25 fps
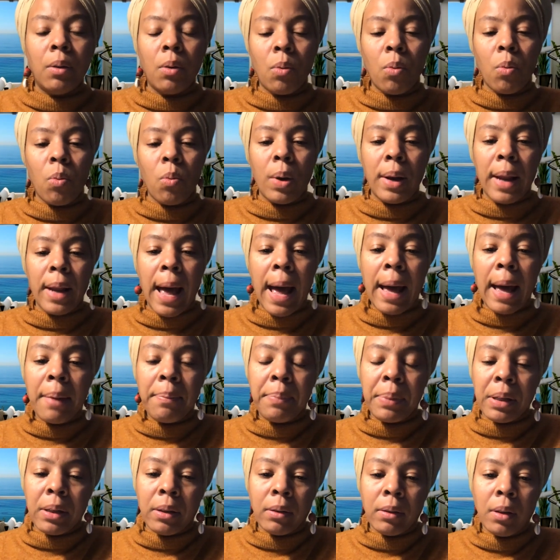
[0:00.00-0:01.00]
what
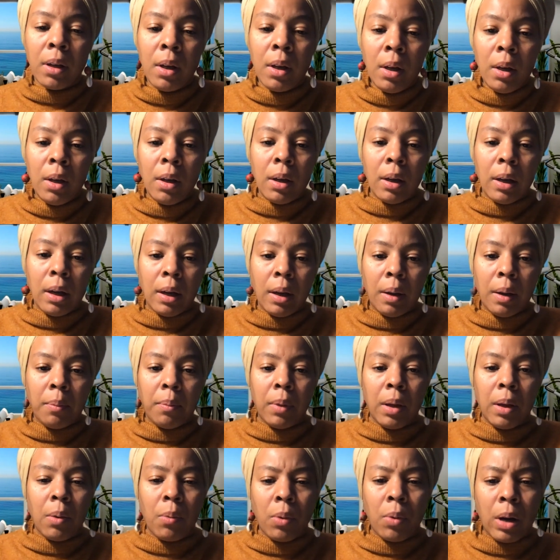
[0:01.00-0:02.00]
happened,
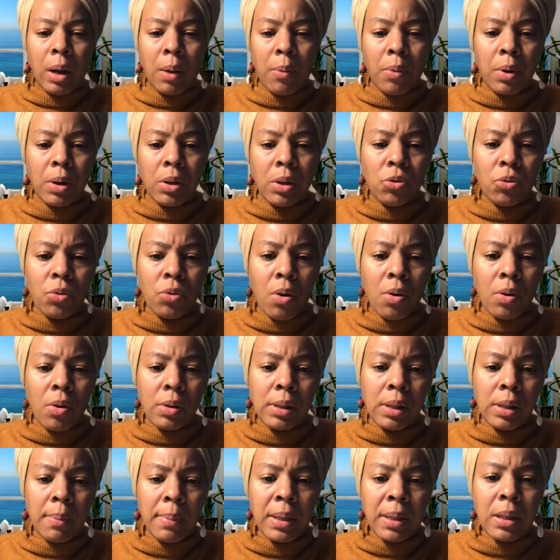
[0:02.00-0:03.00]
and what I want to draw
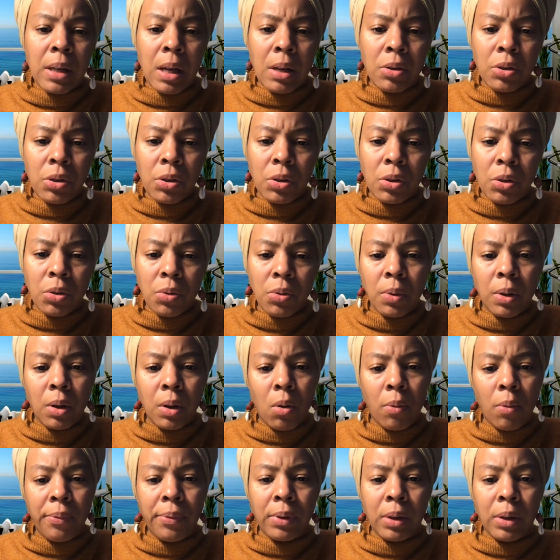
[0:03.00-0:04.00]
some attention to, and
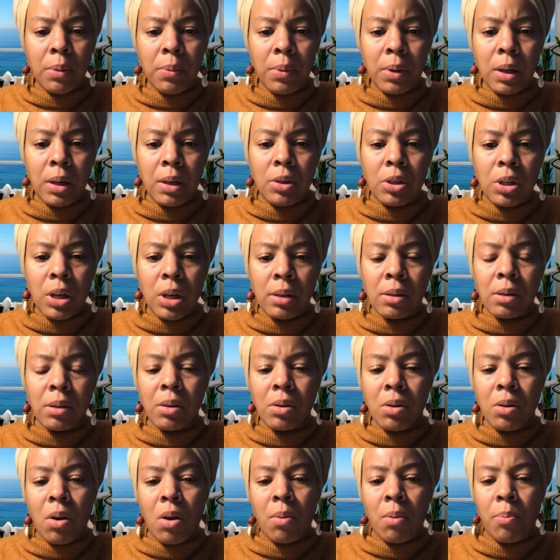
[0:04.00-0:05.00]
hopefully we get a chance to
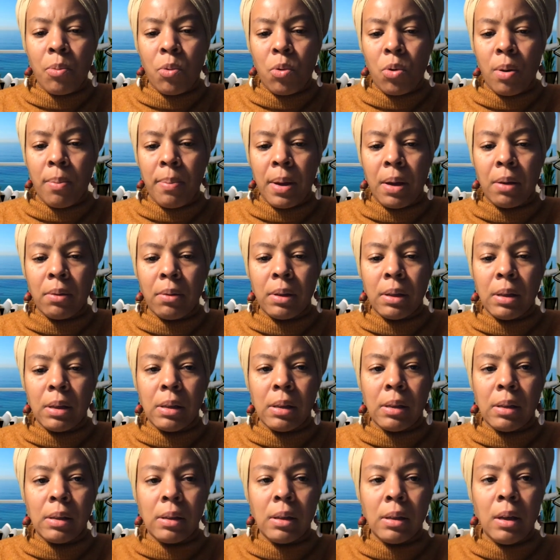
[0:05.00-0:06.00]
talk more about
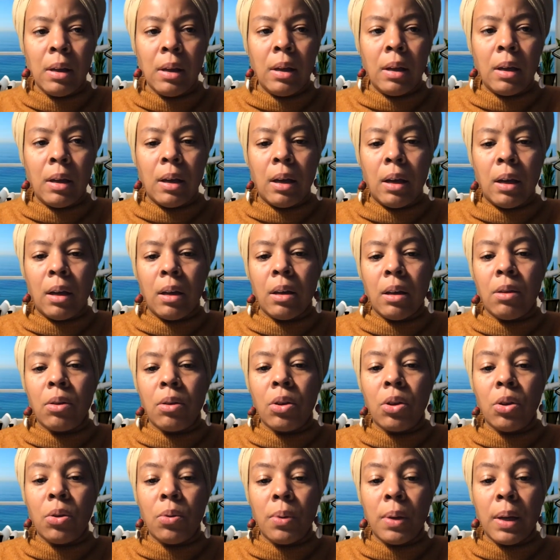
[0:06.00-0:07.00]
this in the
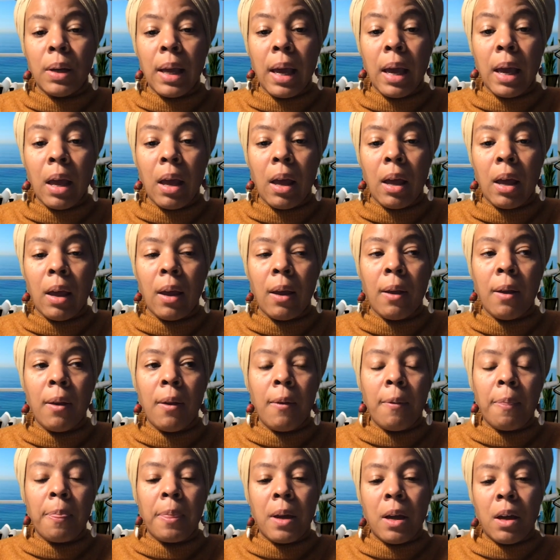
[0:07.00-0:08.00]
Q&A,
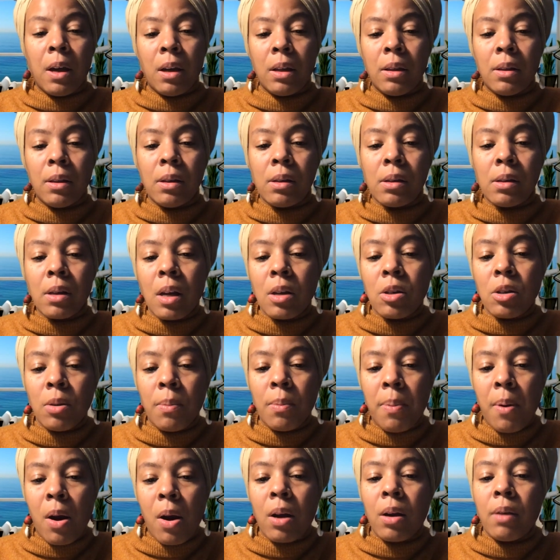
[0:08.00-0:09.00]
in the discussion
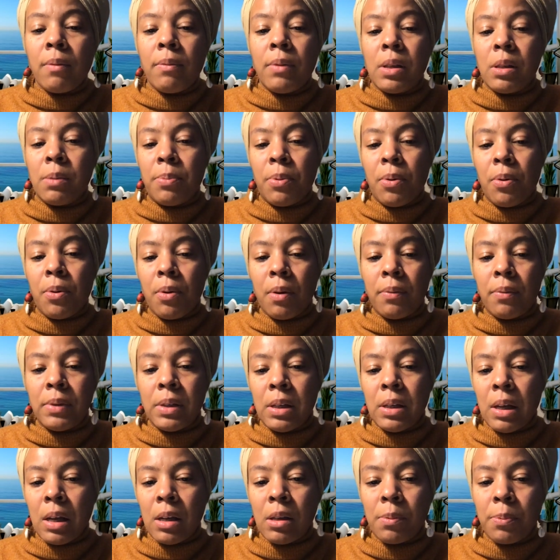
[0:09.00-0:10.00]
part of
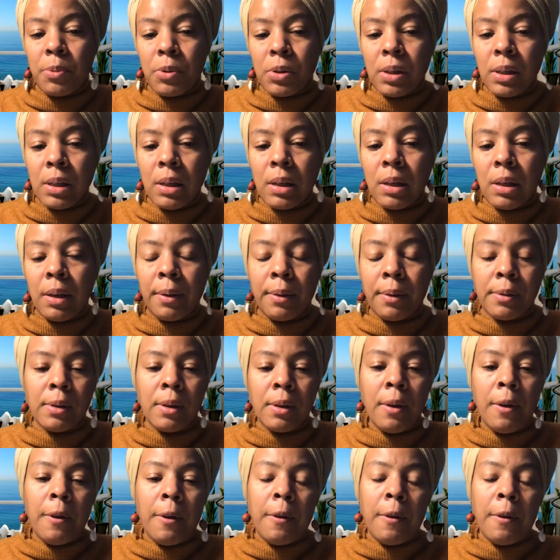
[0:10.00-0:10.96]
today's proceedings,